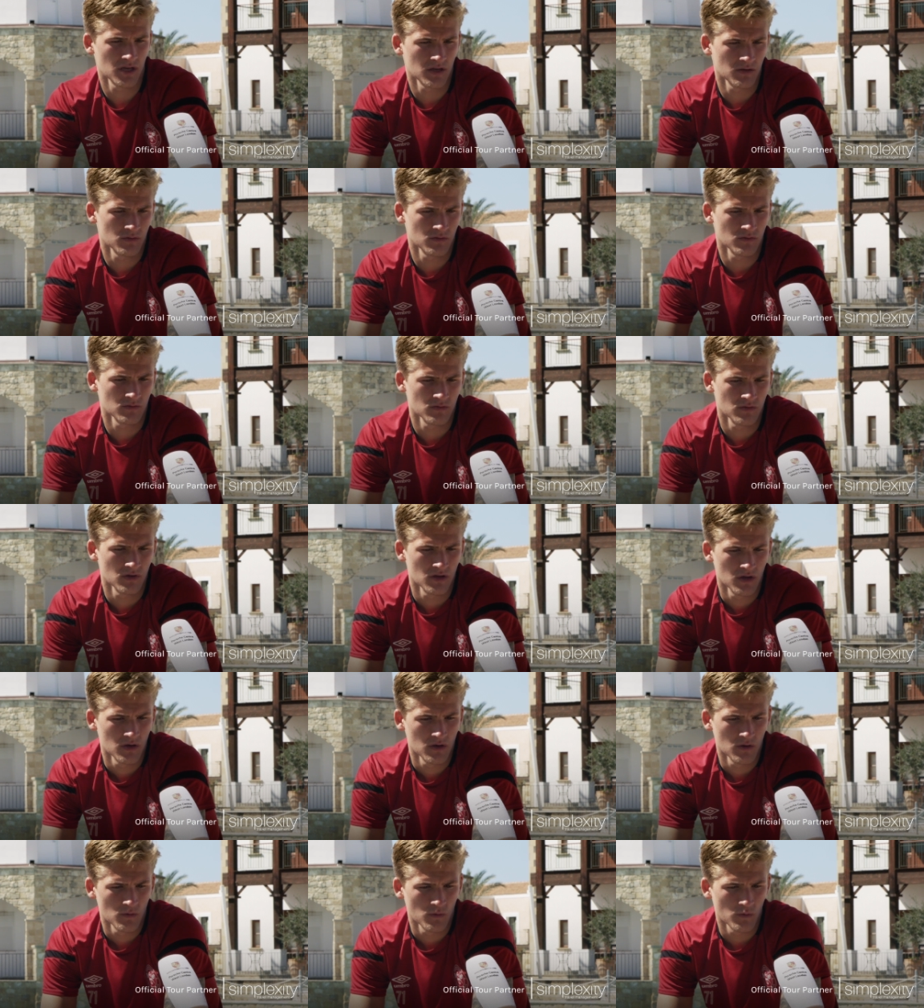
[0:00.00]
And
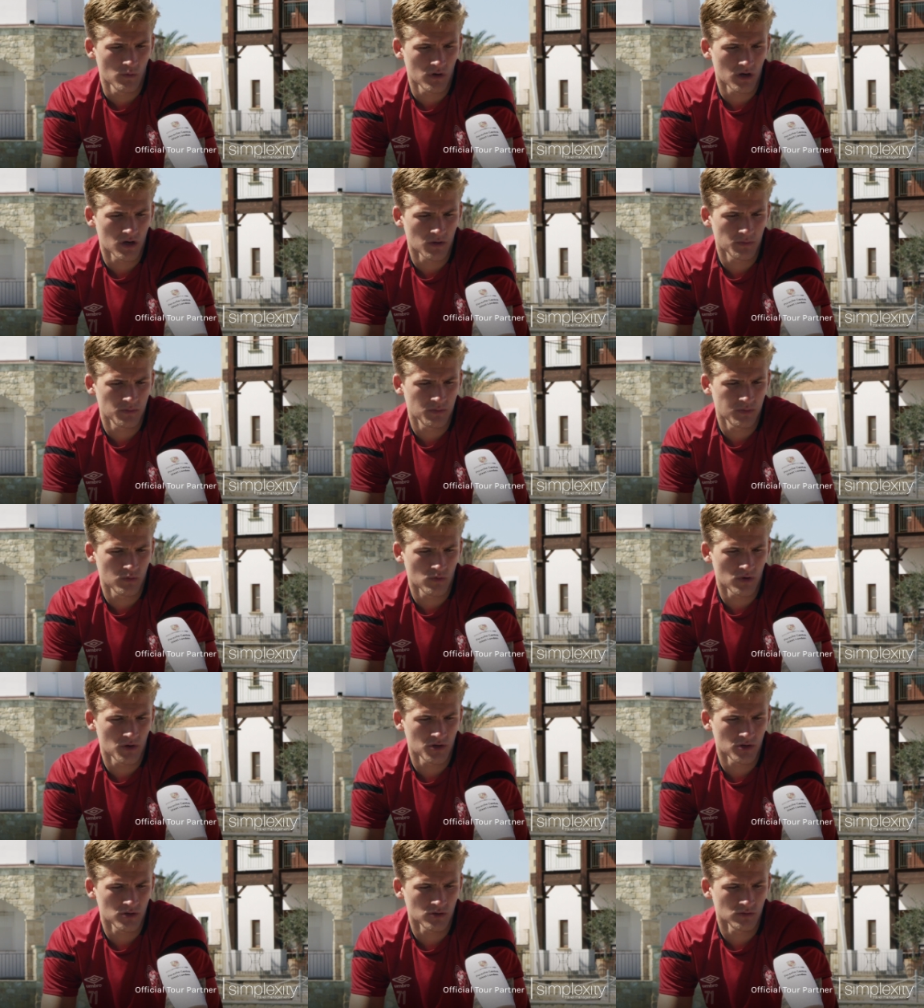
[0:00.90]
we're up
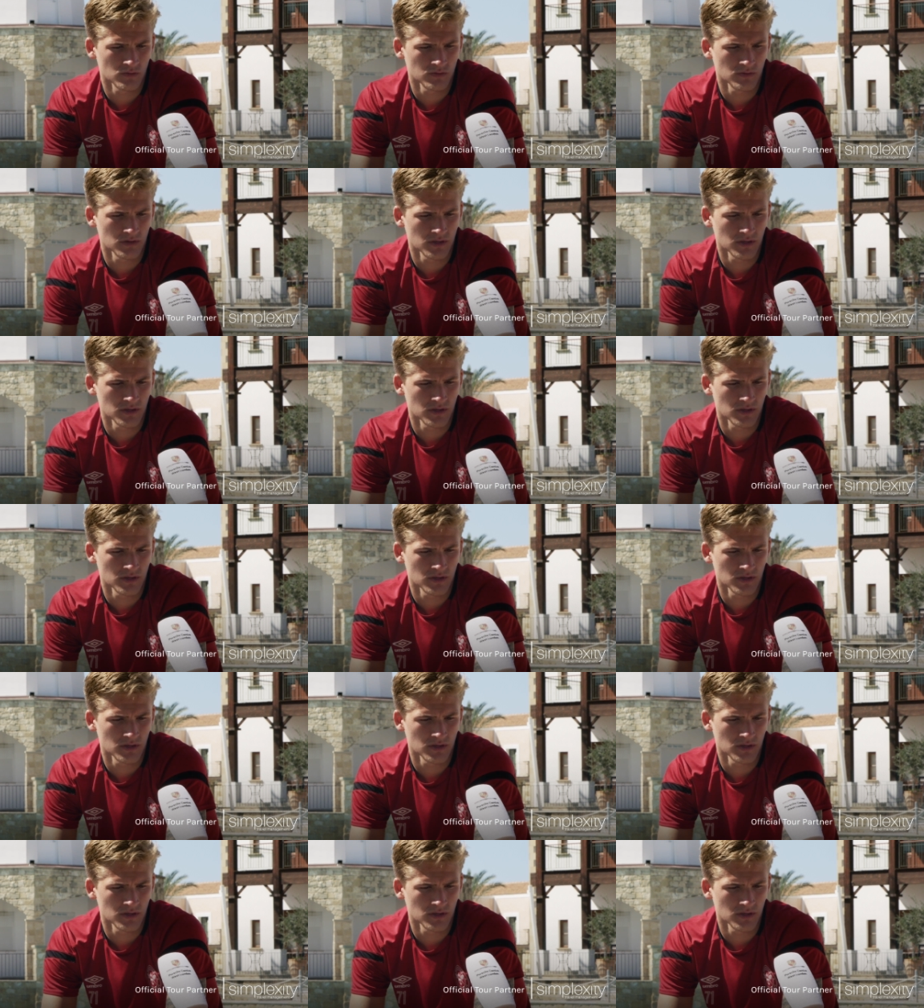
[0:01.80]
1-0,